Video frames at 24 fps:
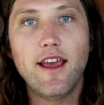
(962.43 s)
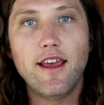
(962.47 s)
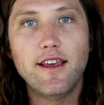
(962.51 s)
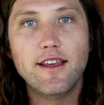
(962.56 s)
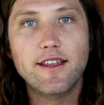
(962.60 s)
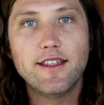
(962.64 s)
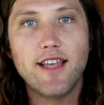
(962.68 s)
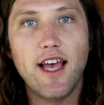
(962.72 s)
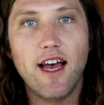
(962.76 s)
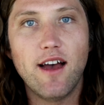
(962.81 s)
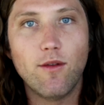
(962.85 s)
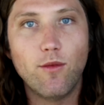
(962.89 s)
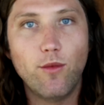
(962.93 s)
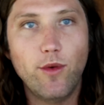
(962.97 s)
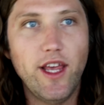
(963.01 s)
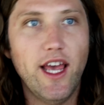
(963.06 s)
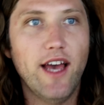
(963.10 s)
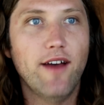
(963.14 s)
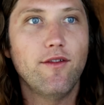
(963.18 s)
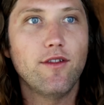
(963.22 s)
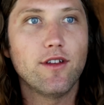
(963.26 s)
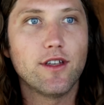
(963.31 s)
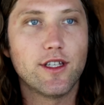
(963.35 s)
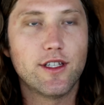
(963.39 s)
Is that we
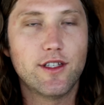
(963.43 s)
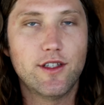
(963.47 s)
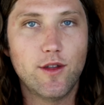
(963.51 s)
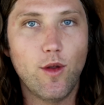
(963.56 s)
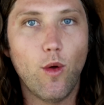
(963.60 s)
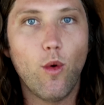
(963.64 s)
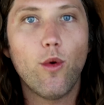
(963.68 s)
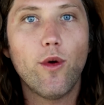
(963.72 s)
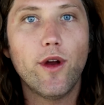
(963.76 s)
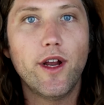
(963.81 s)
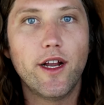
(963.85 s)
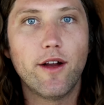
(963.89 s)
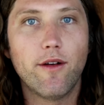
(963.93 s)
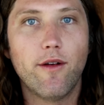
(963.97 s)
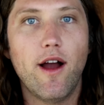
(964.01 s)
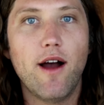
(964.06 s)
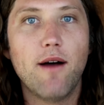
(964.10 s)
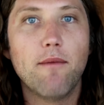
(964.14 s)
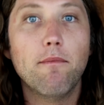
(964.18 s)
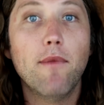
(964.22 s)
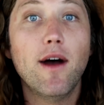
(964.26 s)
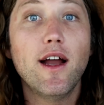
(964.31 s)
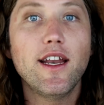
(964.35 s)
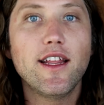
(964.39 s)
have a story
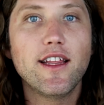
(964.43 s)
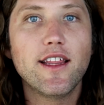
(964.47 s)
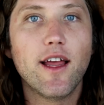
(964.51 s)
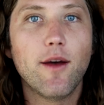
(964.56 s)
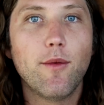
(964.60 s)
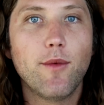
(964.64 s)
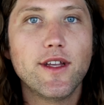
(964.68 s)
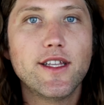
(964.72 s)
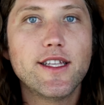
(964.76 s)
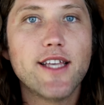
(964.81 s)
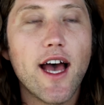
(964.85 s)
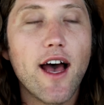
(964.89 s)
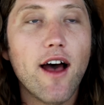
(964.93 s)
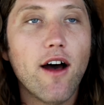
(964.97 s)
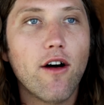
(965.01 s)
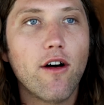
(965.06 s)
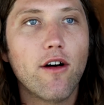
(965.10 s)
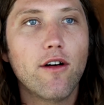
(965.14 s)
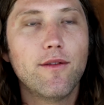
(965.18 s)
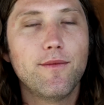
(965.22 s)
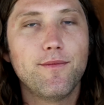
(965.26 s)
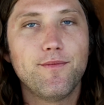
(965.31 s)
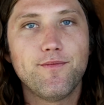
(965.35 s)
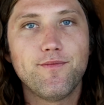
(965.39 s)
around money that we
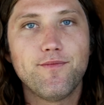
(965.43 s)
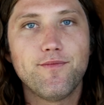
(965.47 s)
tell.